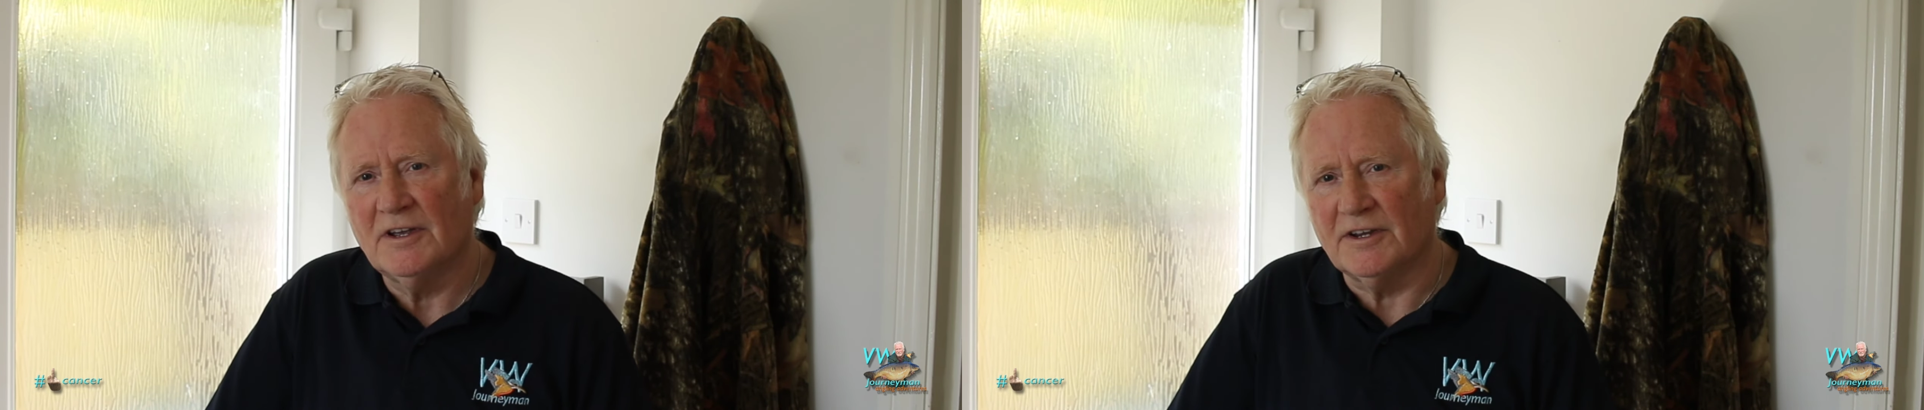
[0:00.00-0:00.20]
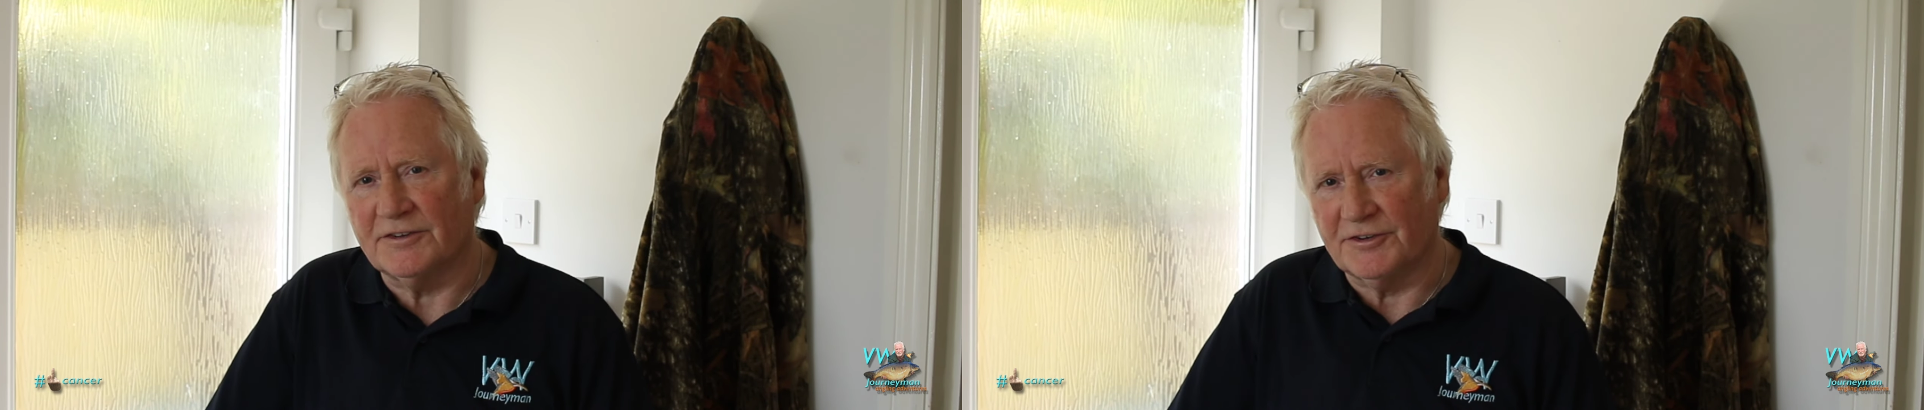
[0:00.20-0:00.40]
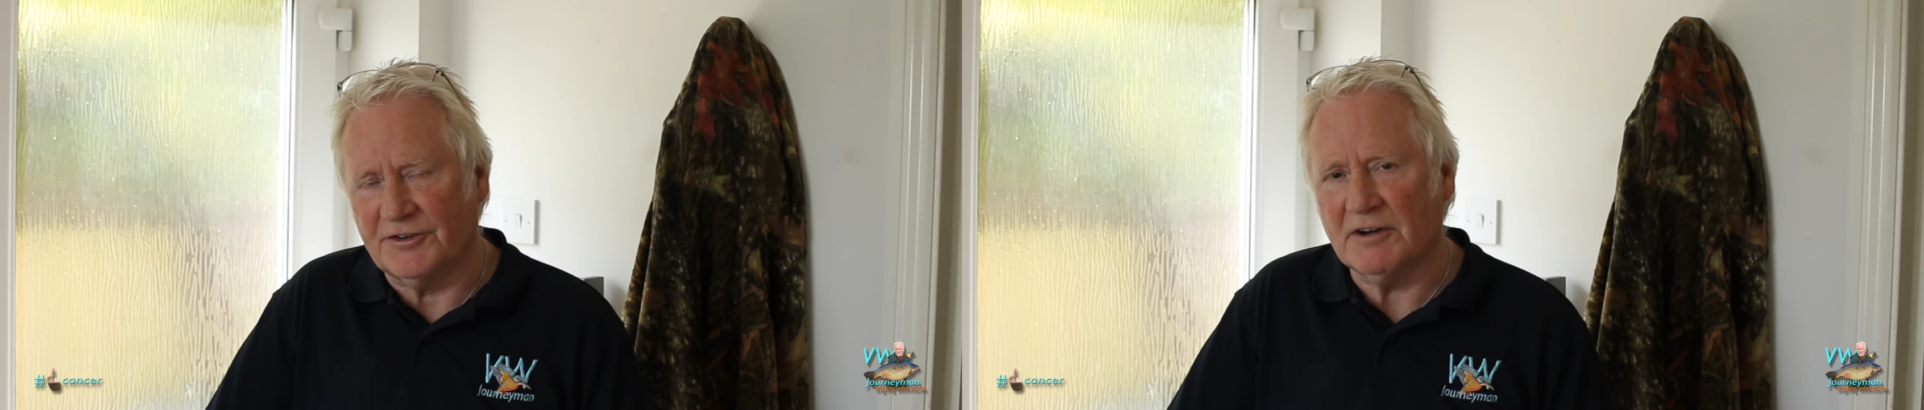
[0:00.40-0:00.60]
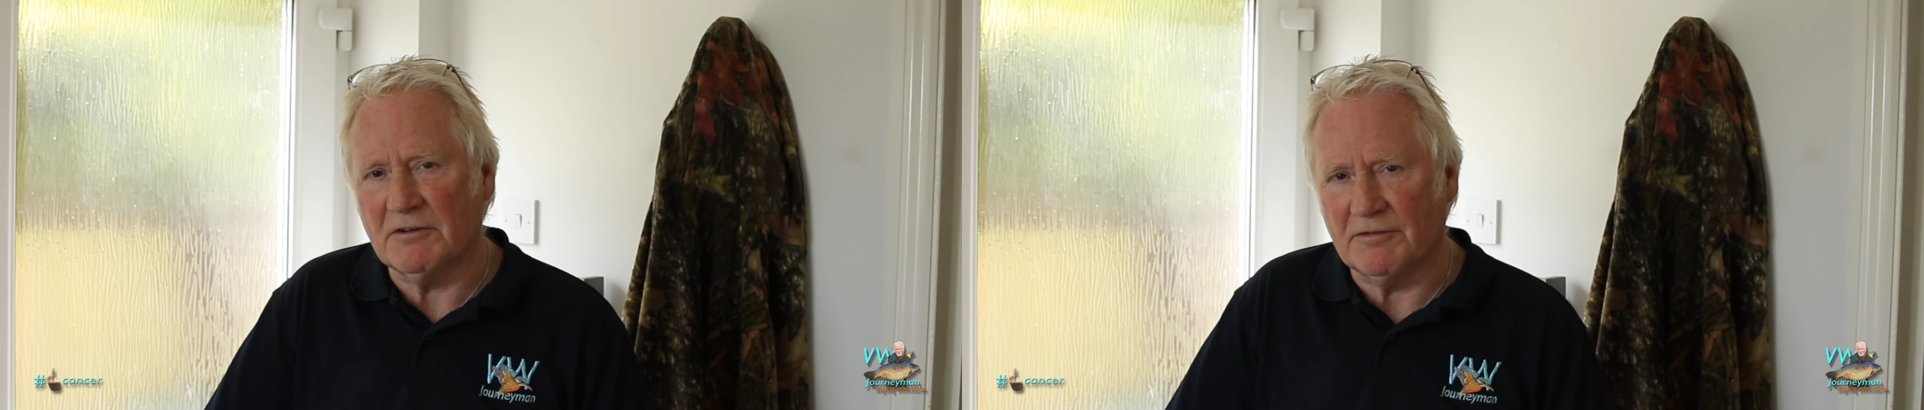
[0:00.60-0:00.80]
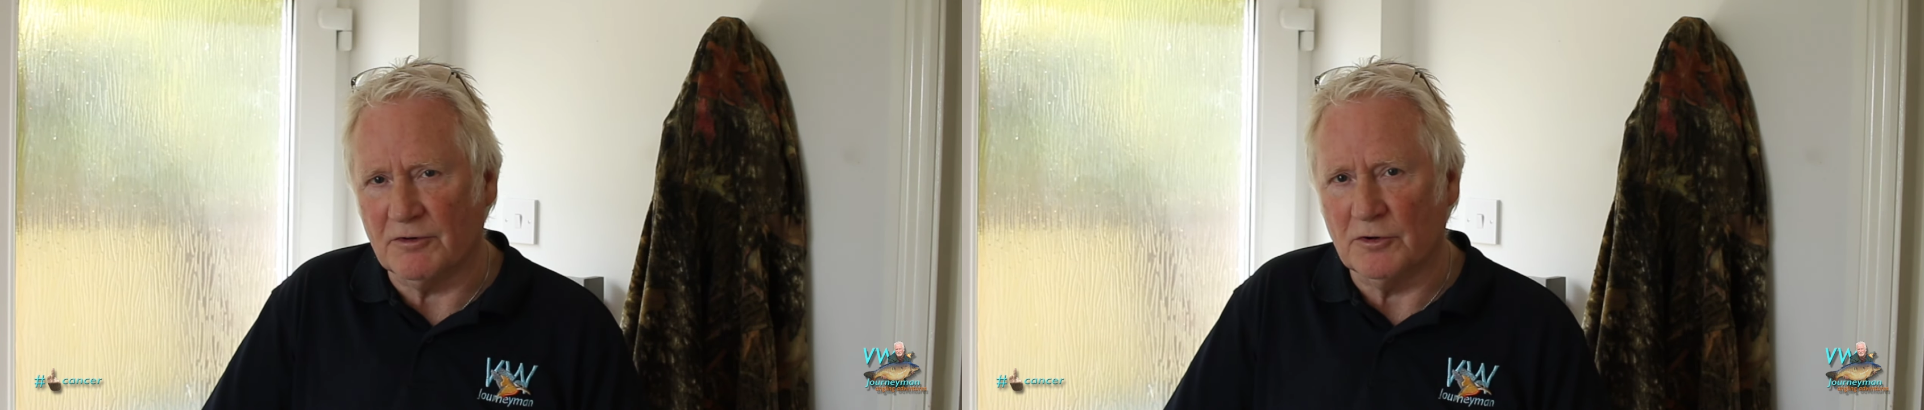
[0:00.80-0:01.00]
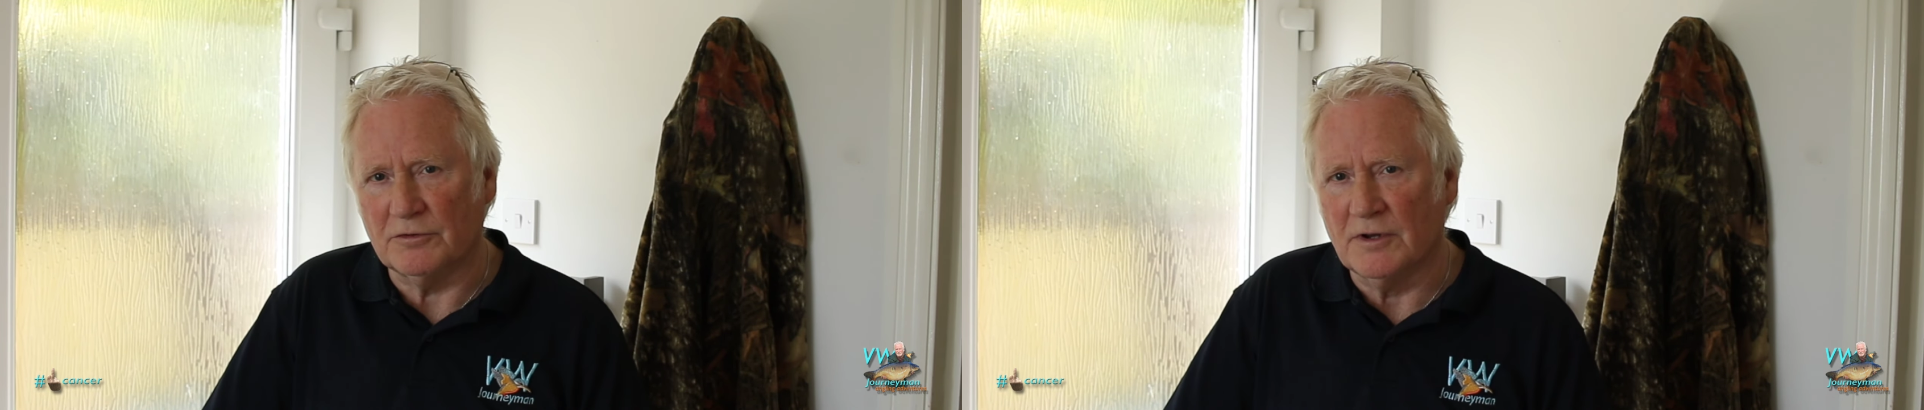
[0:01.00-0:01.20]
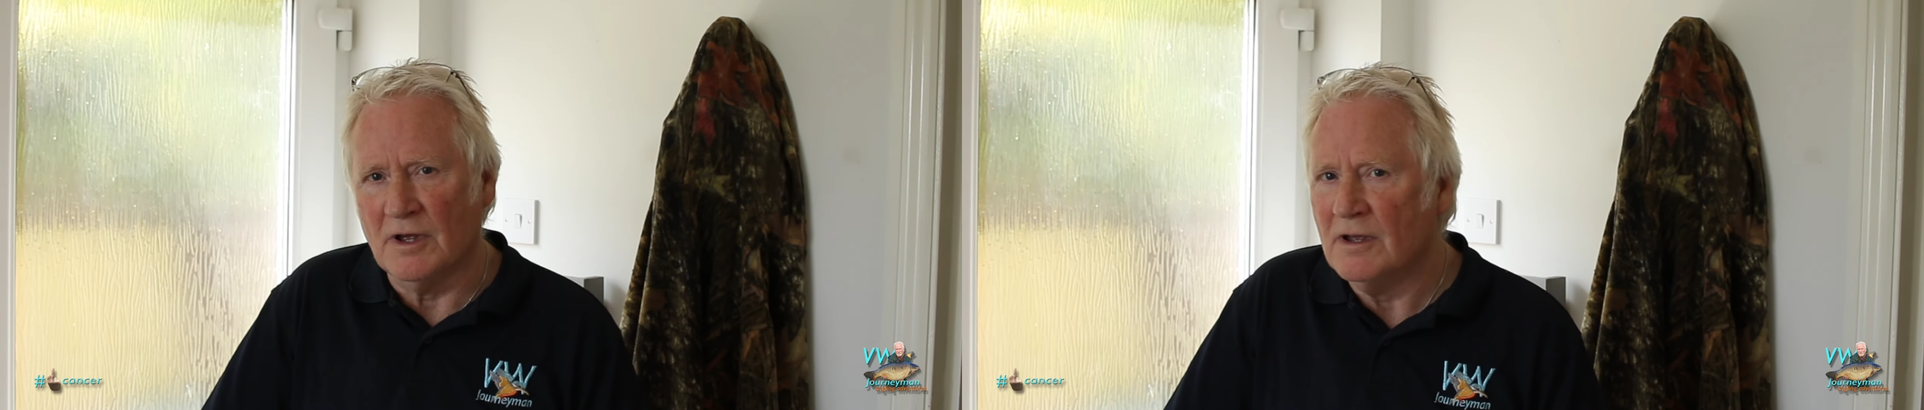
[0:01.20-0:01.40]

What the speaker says: is the dairy fruit,